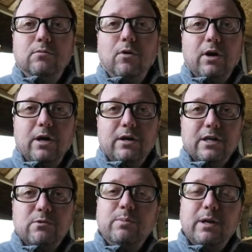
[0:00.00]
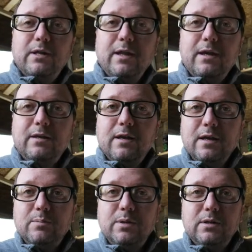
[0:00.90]
Right, I guess we better dig
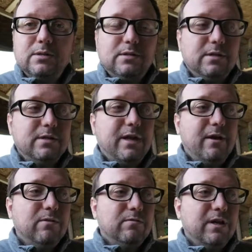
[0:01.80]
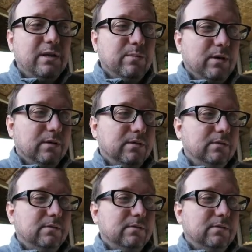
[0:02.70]
deep and delve deeper